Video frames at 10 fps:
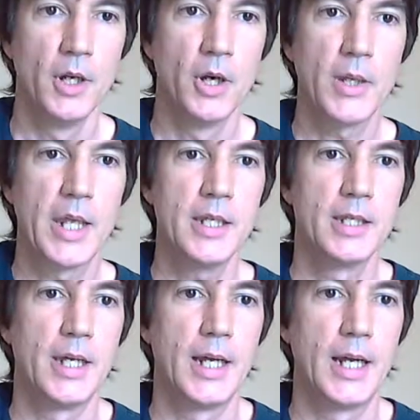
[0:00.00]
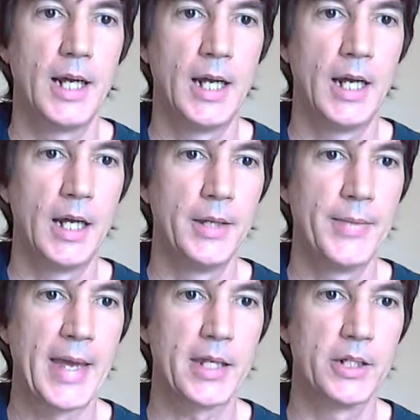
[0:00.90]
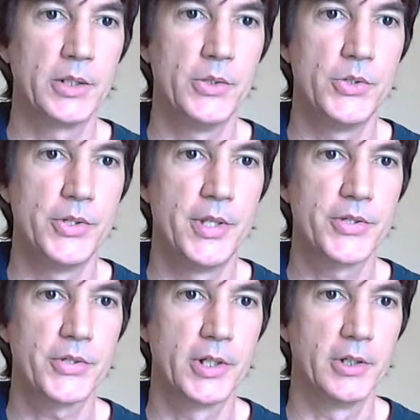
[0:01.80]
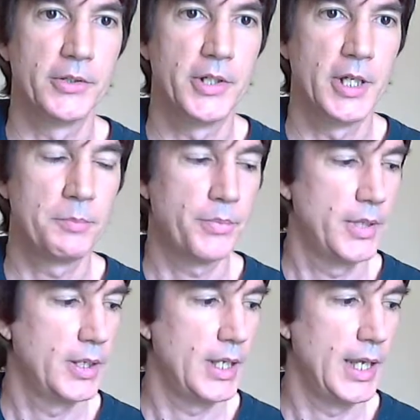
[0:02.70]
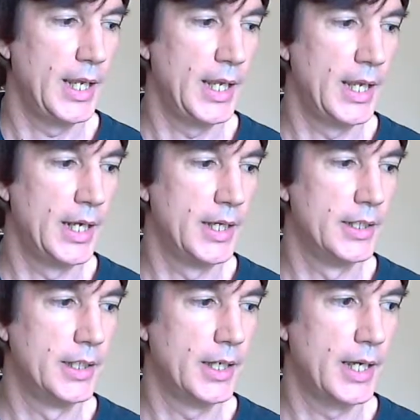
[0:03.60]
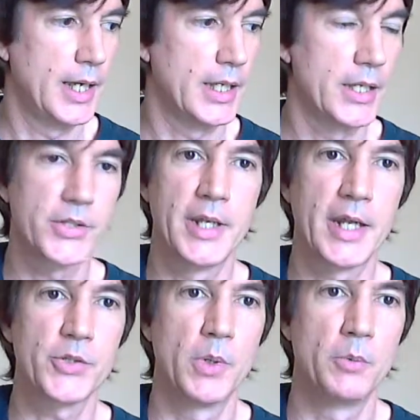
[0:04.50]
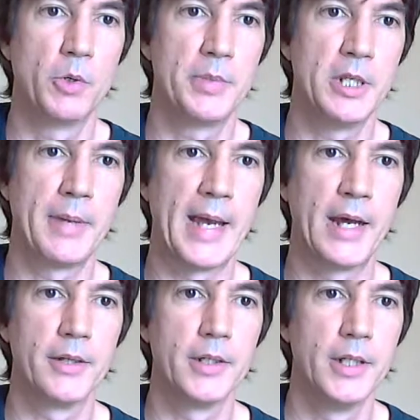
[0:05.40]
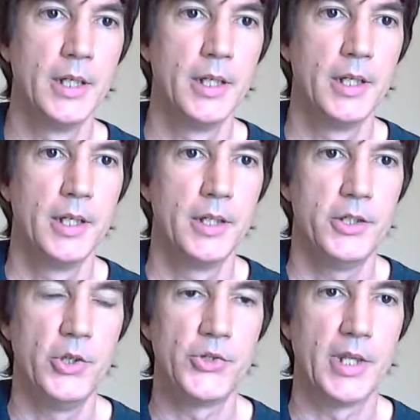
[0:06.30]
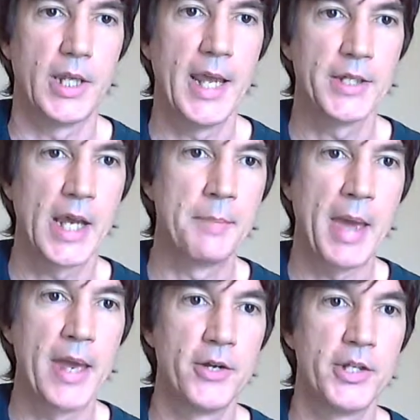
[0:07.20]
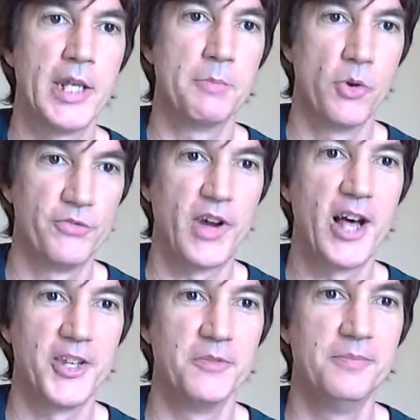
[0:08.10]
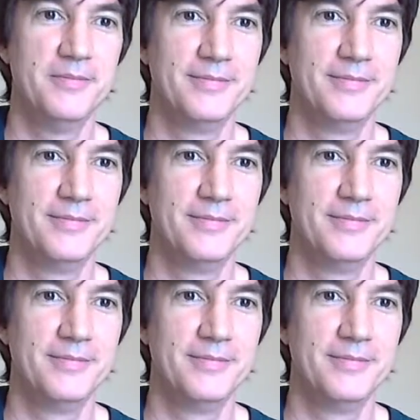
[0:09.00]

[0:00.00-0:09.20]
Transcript: Okay, that concludes this little tip, and I guess the next one will be about using antimatter to get more volume.